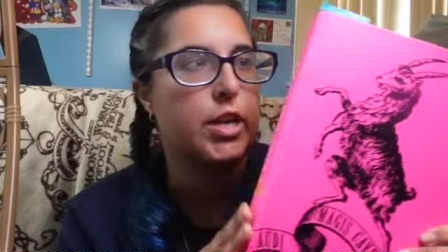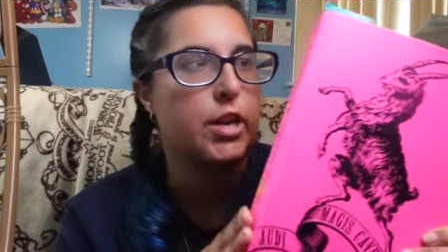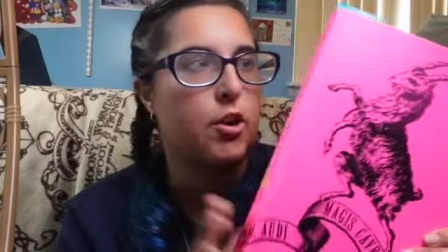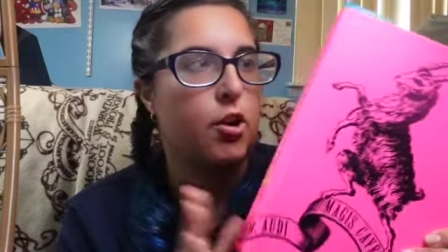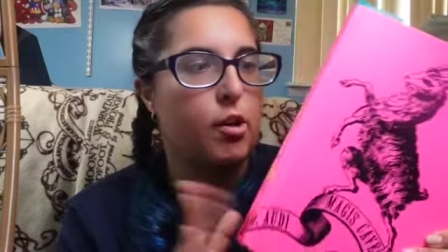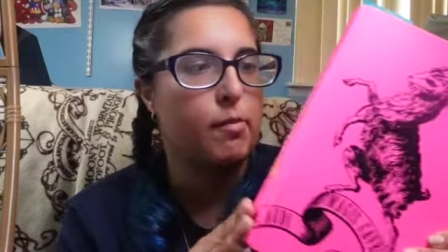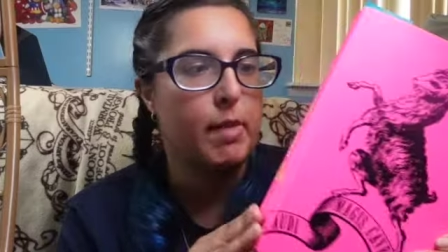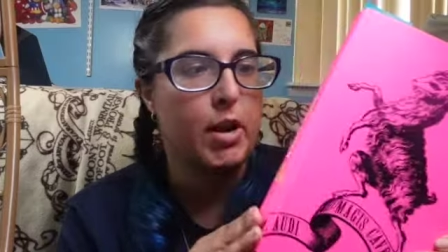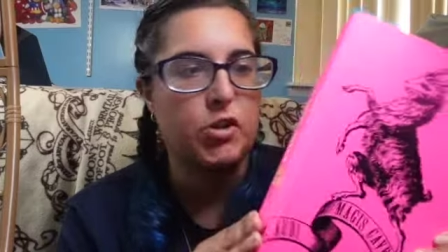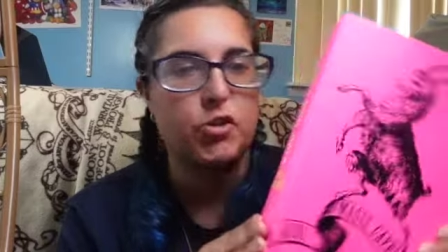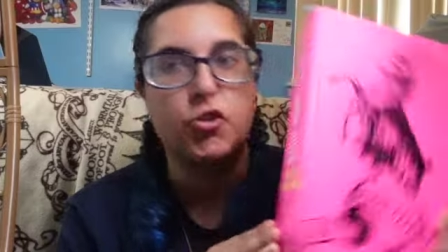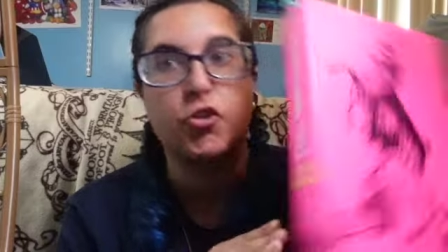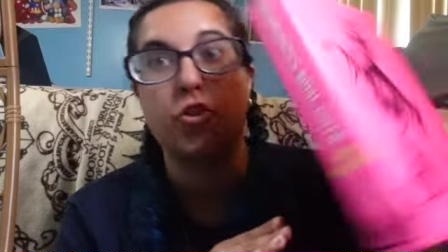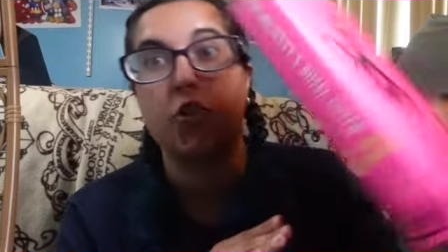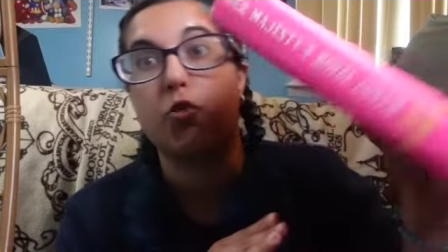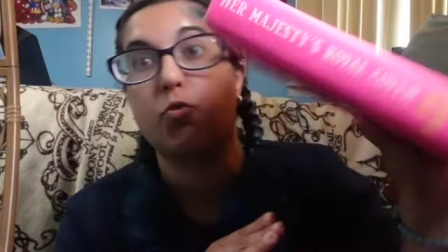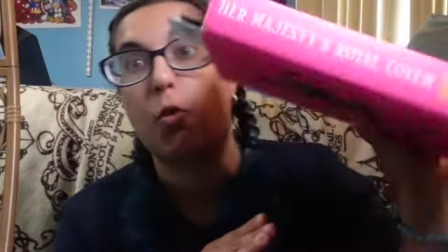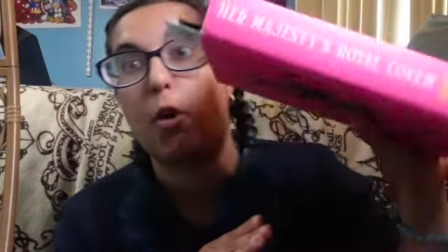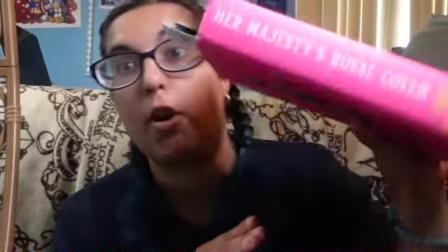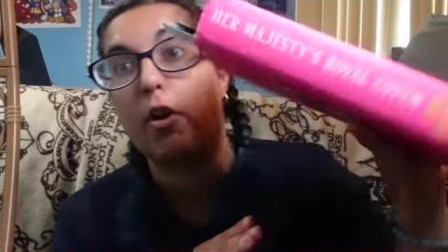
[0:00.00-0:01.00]
in Her
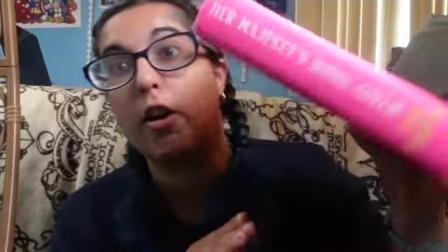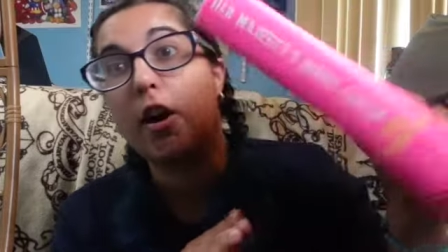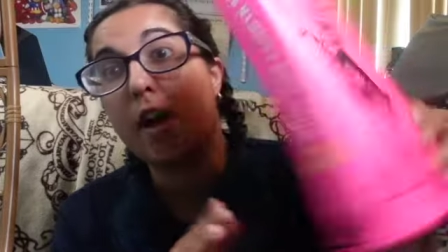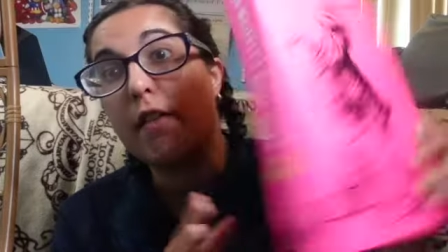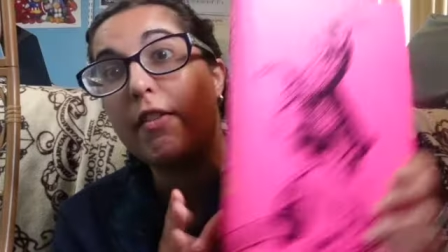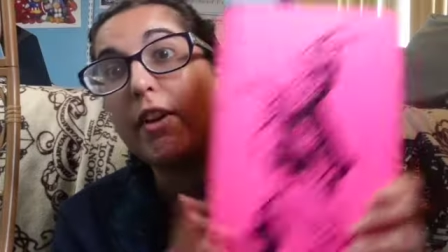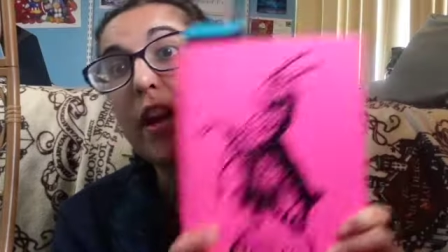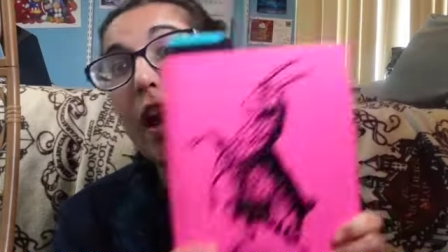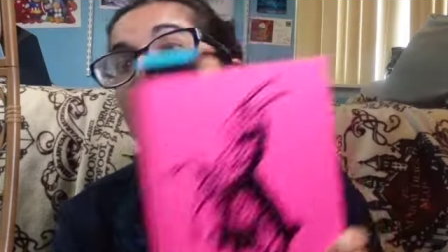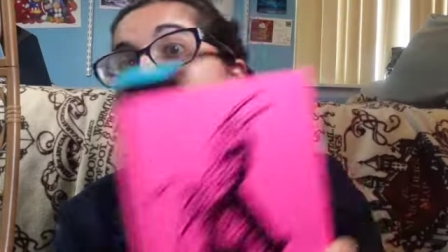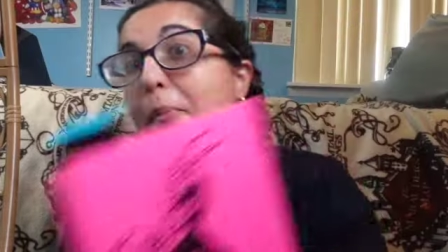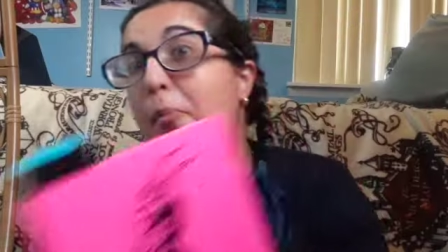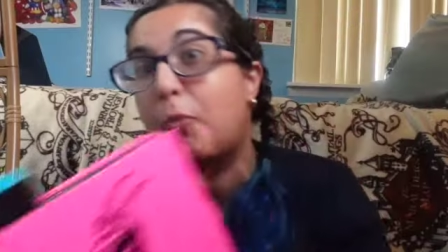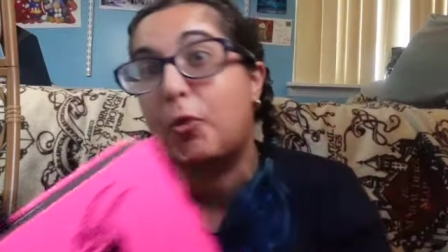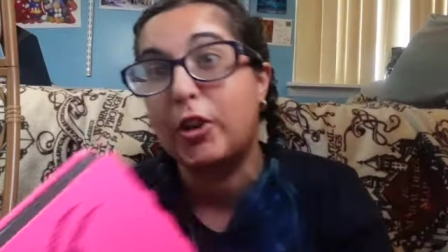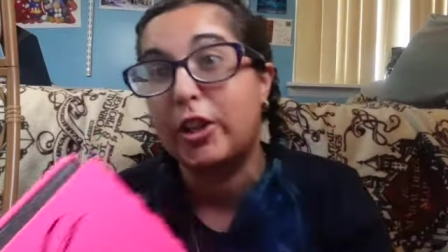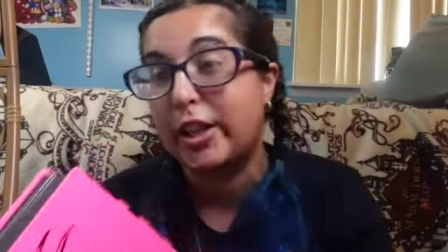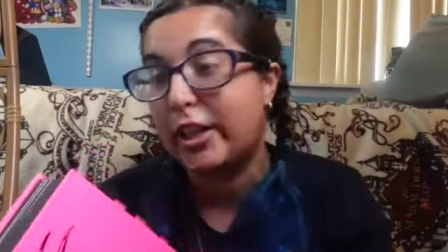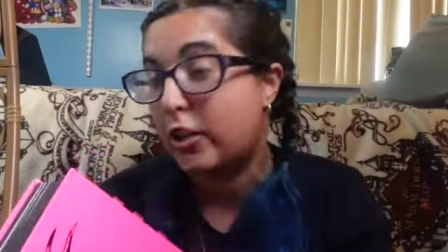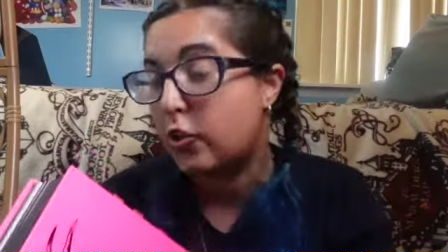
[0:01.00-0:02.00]
Majesty's Royal Coven. I'm
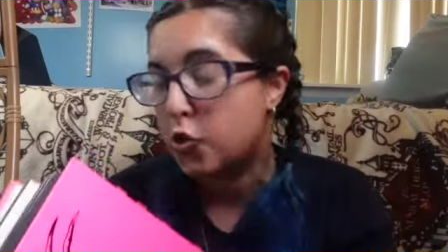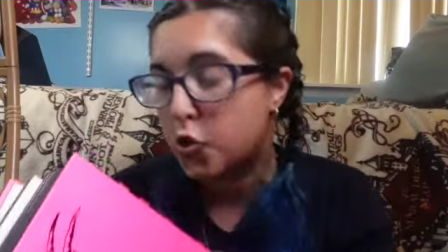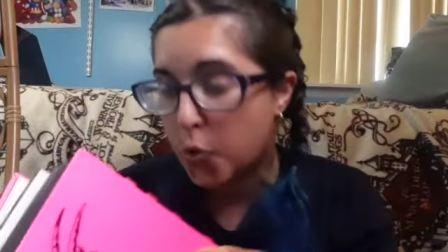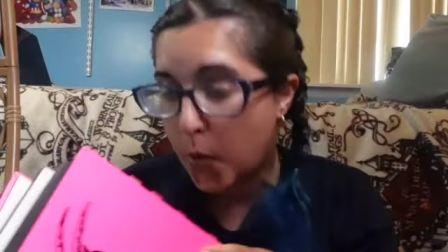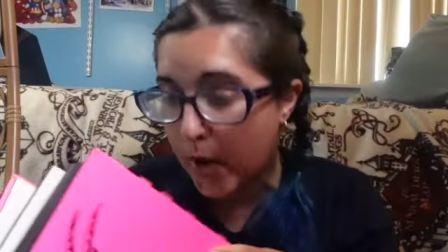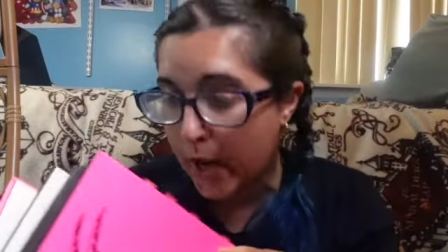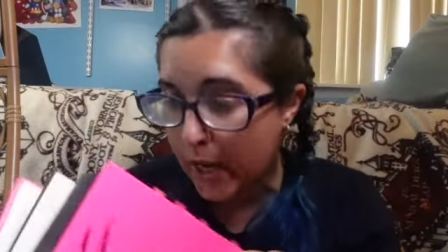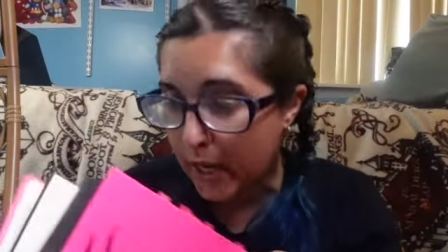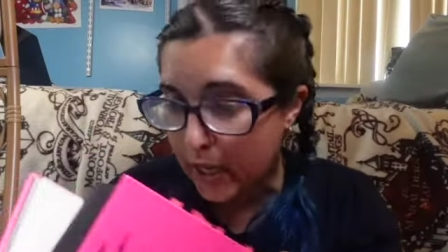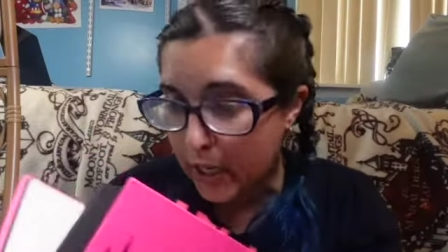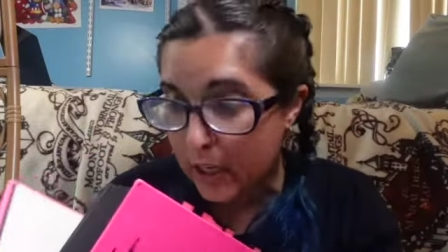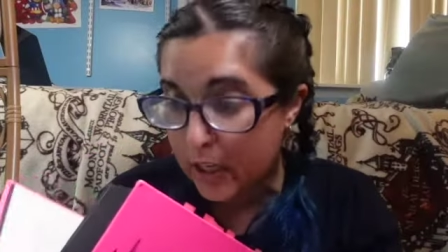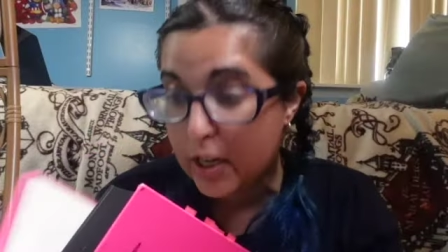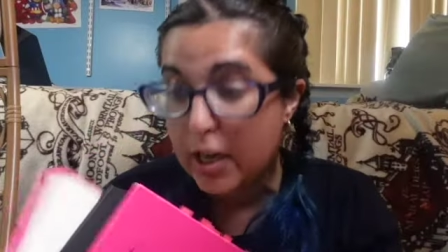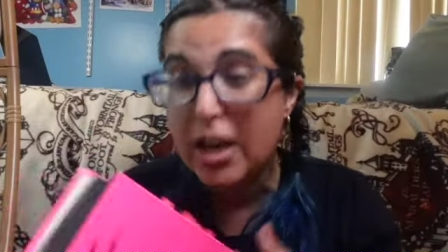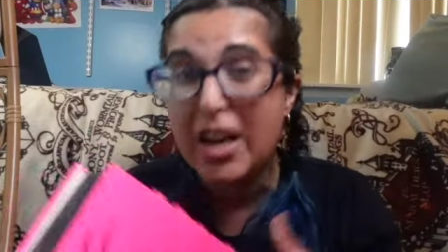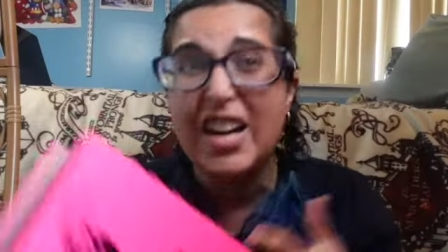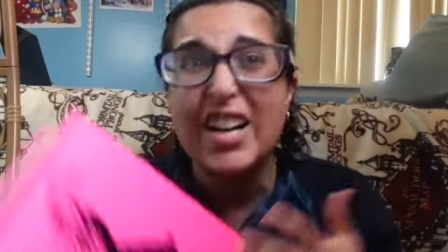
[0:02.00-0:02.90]
really enjoying it.